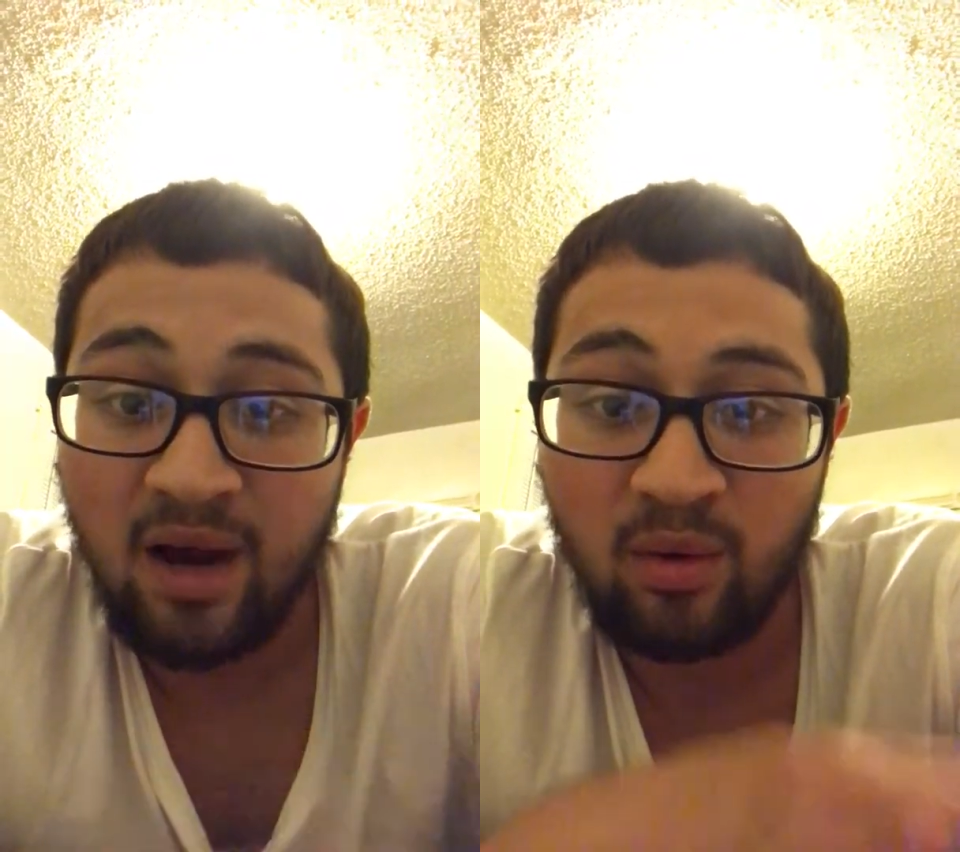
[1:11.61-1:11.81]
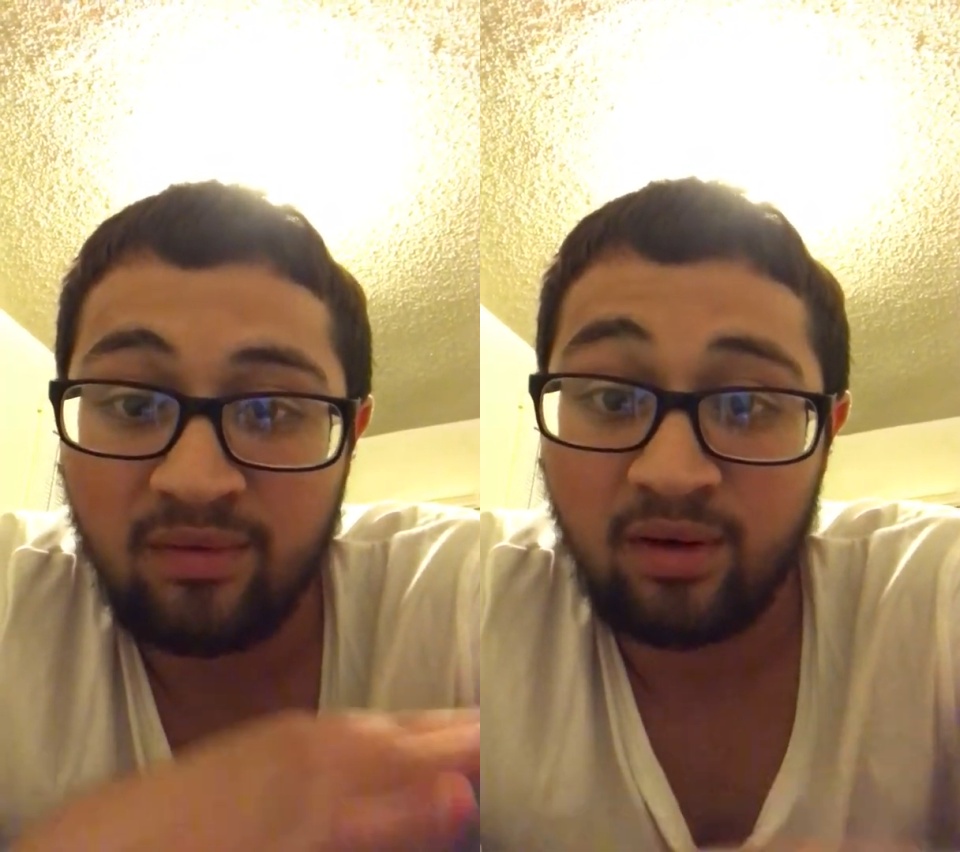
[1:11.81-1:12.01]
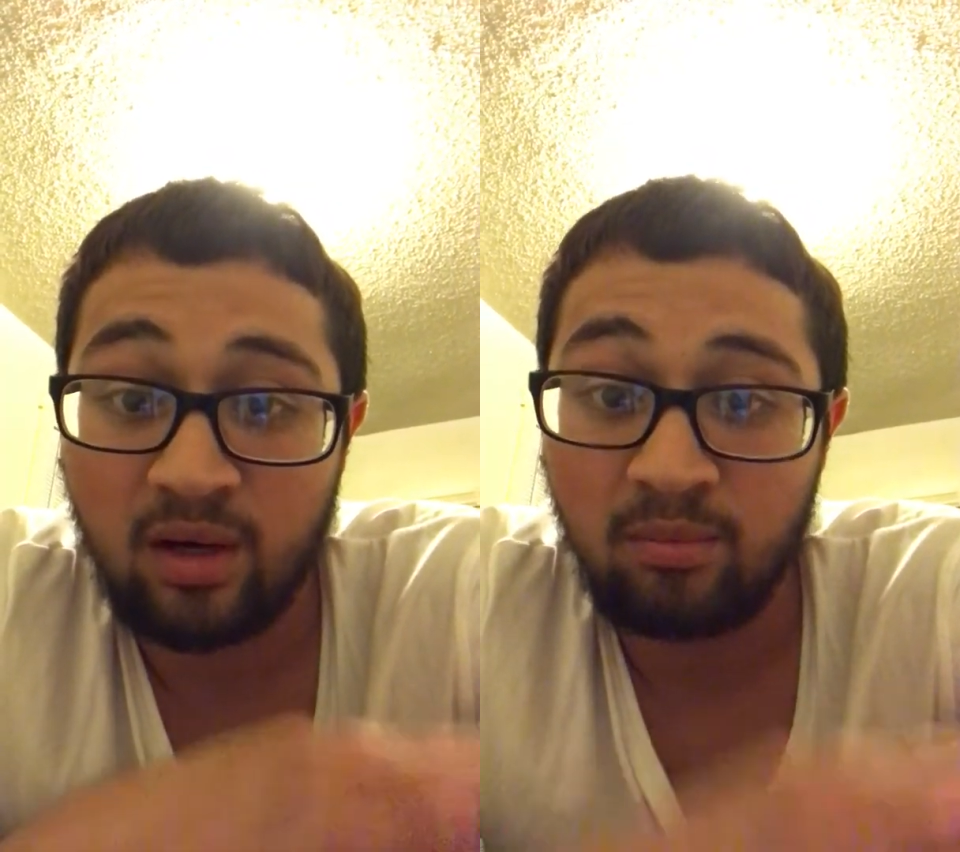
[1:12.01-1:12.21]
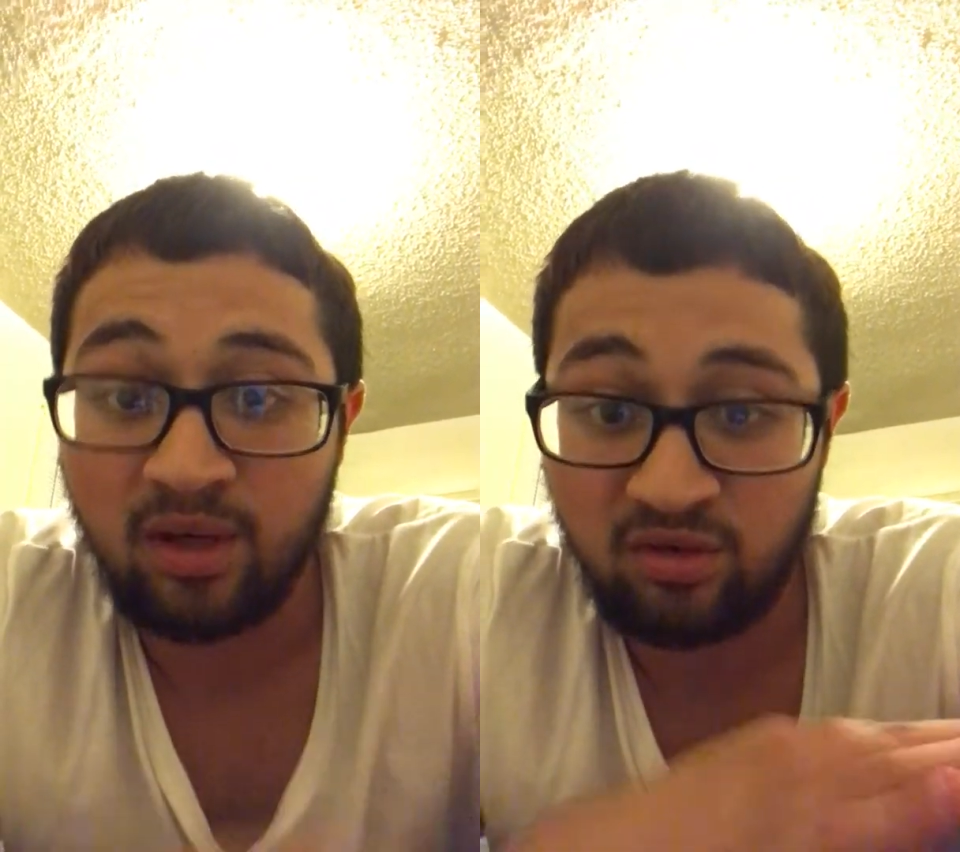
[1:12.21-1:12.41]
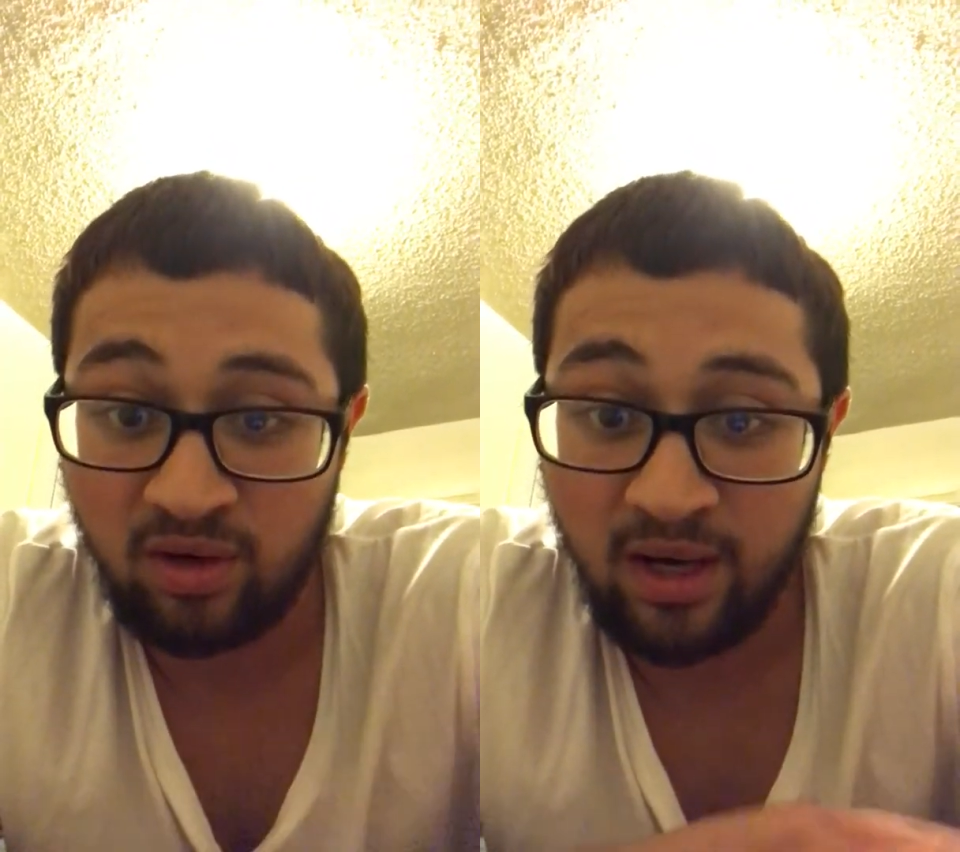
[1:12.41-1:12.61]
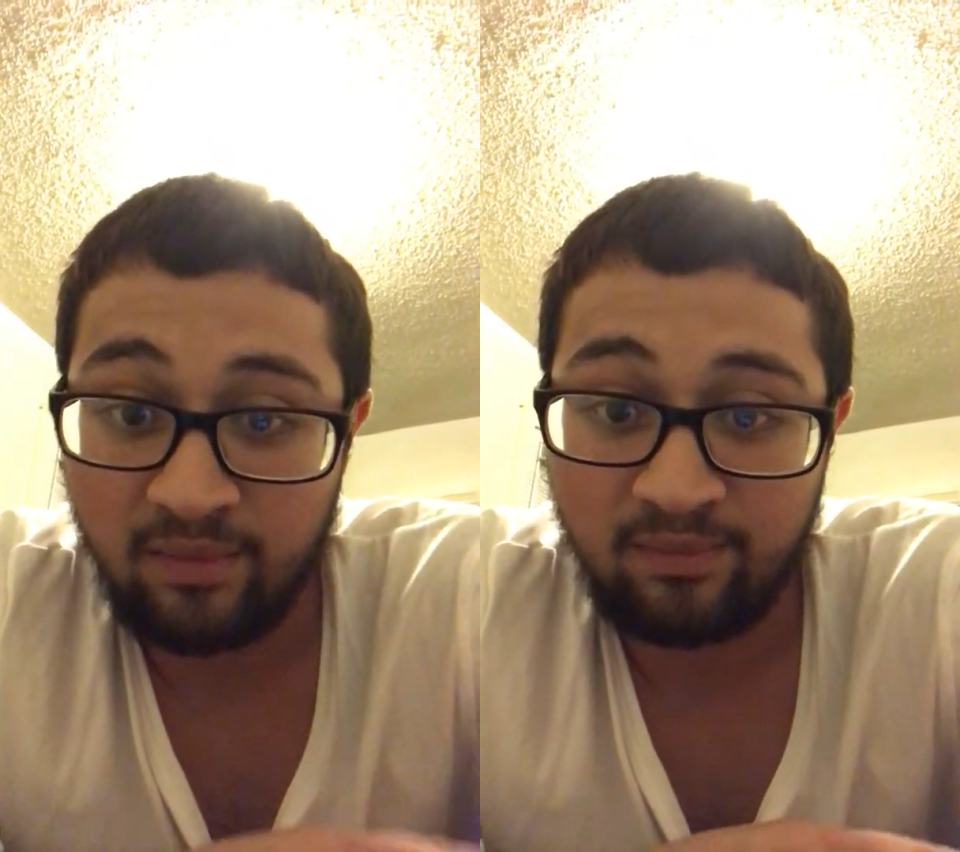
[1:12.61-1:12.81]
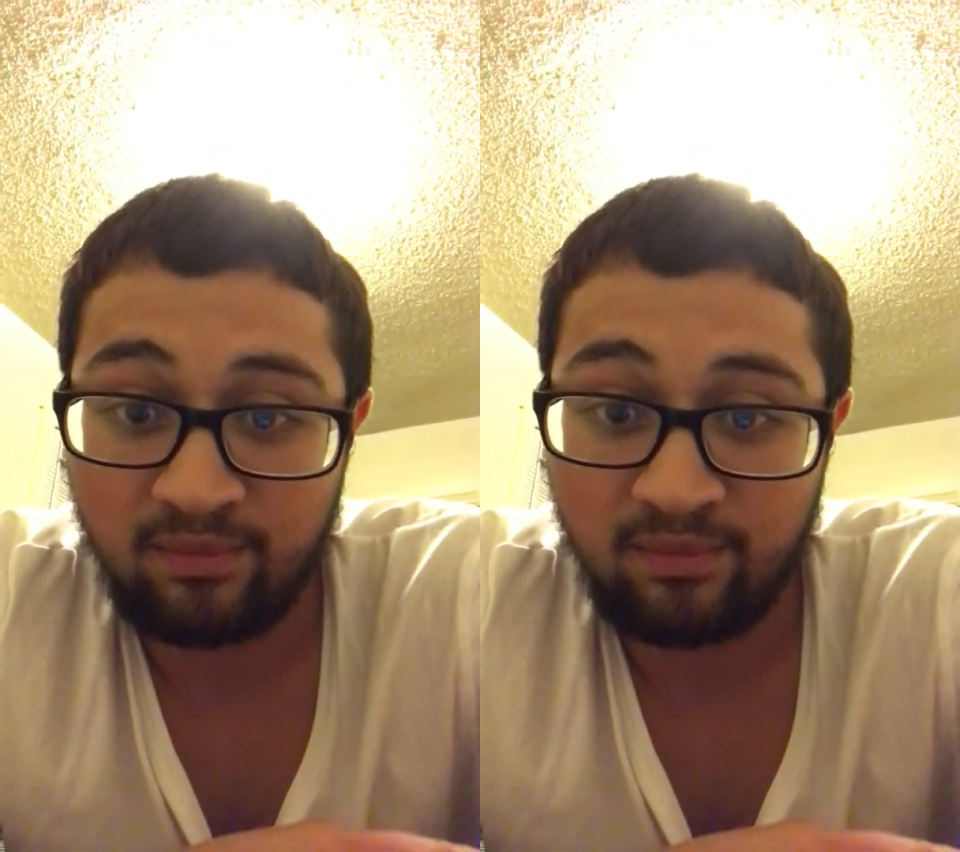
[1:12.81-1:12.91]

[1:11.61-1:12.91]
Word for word: hour fucking bus ride.